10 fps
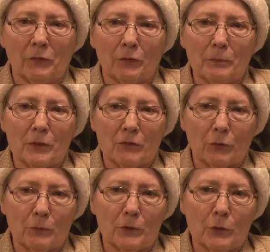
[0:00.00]
from, New,
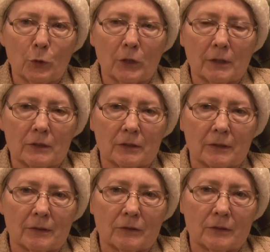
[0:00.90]
from New York
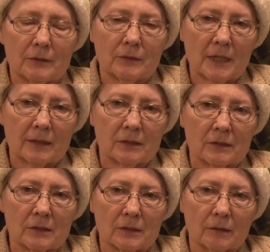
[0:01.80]
to
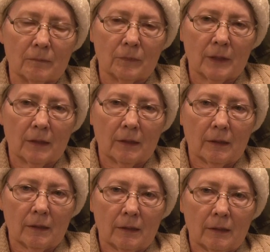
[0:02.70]
Texas
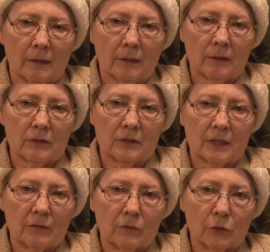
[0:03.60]
to
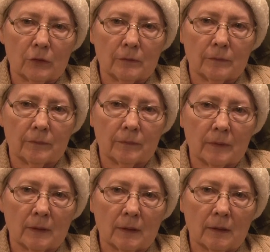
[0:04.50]
Denver.
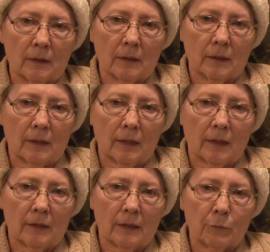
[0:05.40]

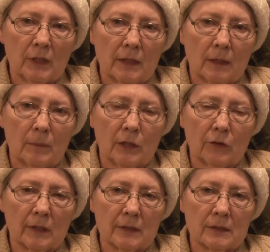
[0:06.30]
And then we came
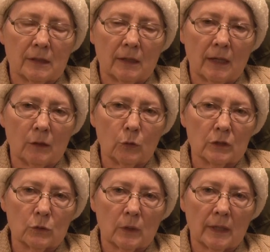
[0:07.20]
here and I said, How
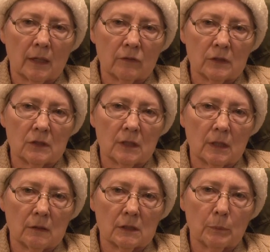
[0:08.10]
long do I have to
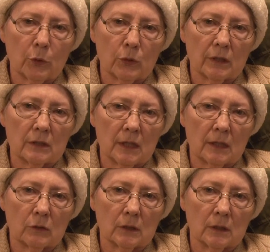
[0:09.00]
stay in this podunk
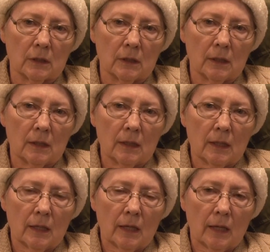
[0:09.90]
town?
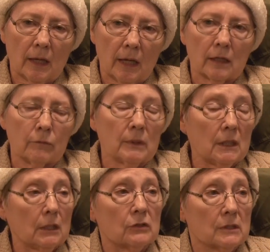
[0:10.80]
And I've
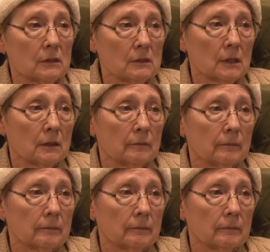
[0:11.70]
been here since then.